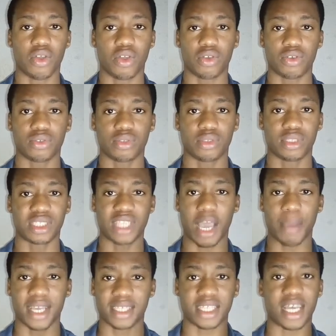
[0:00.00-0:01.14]
all
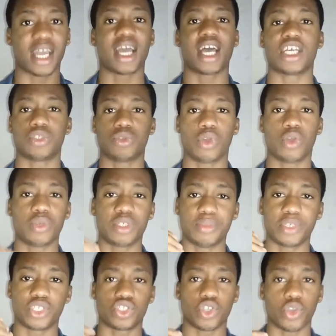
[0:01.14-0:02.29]
scammers, hackers, we always
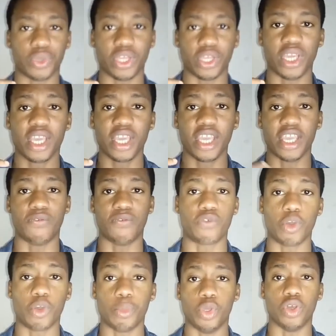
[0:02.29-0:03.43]
make sure we
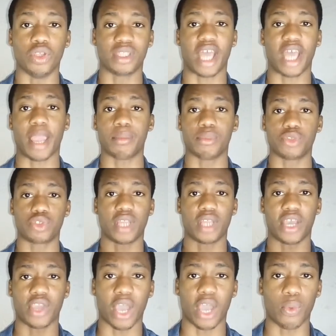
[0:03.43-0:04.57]
inform you on time so
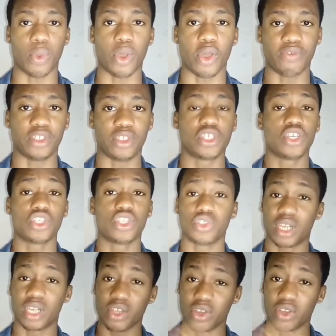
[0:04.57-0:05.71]
that you are aware of it. So
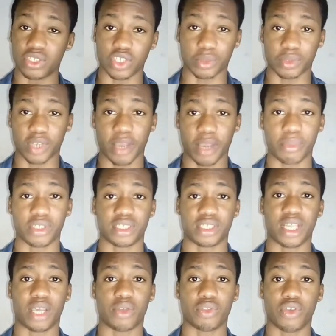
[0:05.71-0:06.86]
click on the subscribe
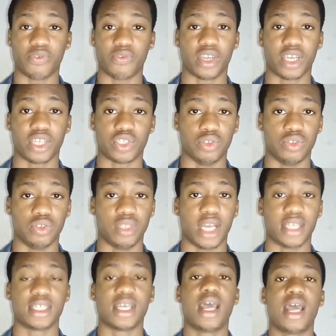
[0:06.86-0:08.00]
button now, don't forget to do
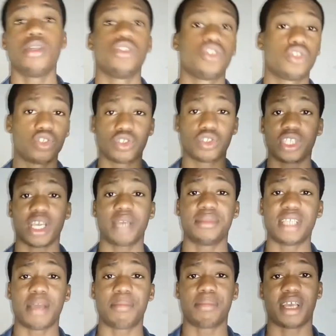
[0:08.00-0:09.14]
that. So social
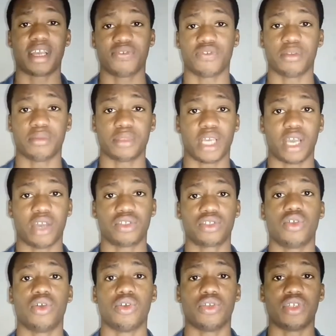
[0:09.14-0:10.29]
media platforms are
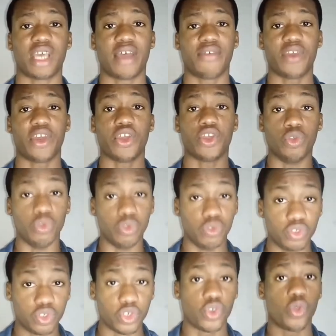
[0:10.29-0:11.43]
also another very
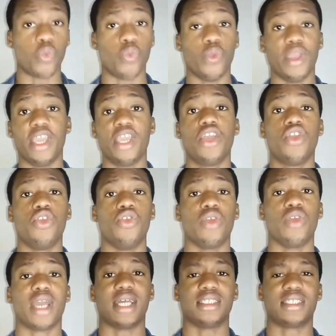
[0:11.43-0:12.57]
good way
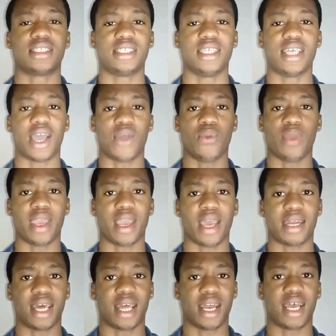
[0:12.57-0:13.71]
you can stay aware
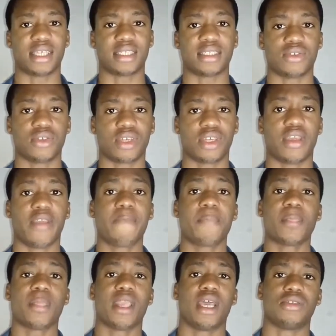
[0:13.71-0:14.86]
and alert. Okay,
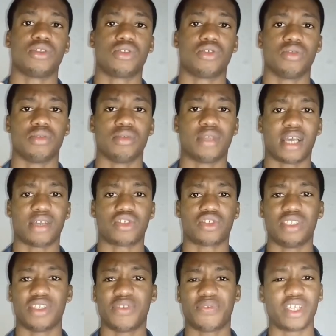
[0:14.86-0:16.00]
and so there are
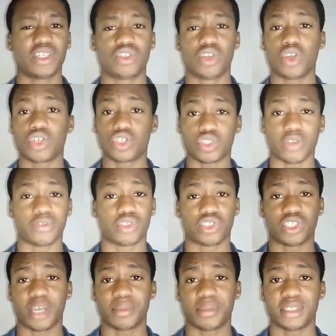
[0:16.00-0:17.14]
different, lots of
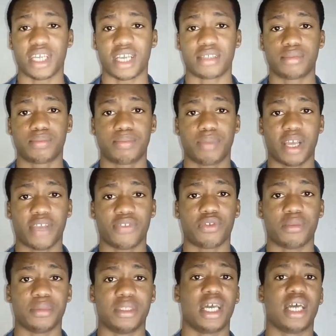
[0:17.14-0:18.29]
social media
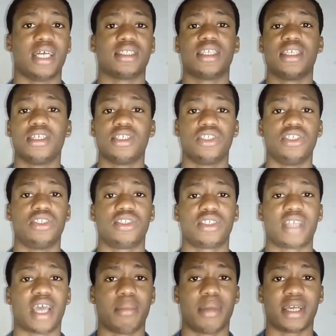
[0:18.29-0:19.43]
platforms that teach
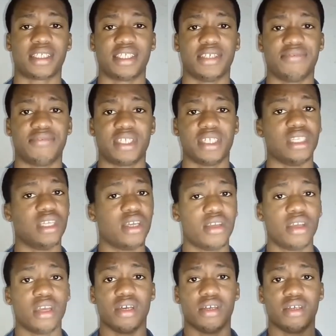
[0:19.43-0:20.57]
cyber safety.
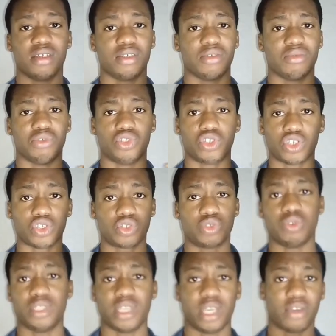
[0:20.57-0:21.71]
You just
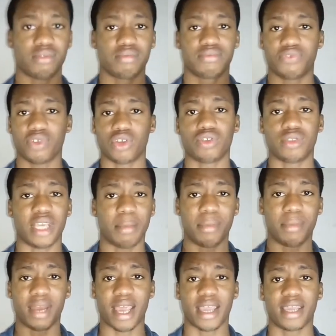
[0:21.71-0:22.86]
go there, follow
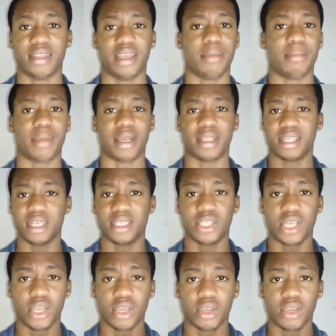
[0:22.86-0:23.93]
them, like them, and then